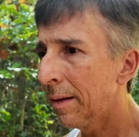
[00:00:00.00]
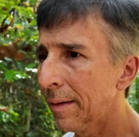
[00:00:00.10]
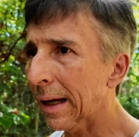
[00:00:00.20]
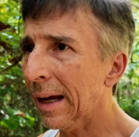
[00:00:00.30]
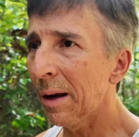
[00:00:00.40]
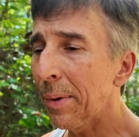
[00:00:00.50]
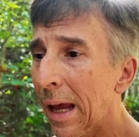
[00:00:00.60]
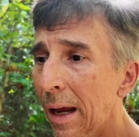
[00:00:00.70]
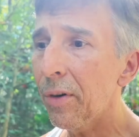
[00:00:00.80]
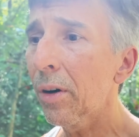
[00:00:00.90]
That kind of
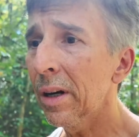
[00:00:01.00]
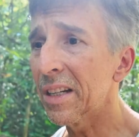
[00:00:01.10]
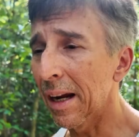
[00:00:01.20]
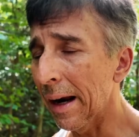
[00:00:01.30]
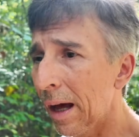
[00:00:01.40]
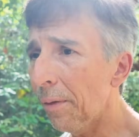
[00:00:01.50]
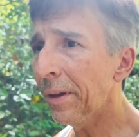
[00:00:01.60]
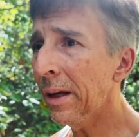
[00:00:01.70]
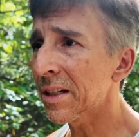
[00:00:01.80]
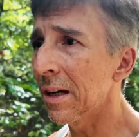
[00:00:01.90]
behavior is not
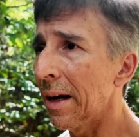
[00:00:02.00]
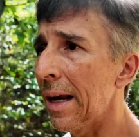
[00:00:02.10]
healthy, it's not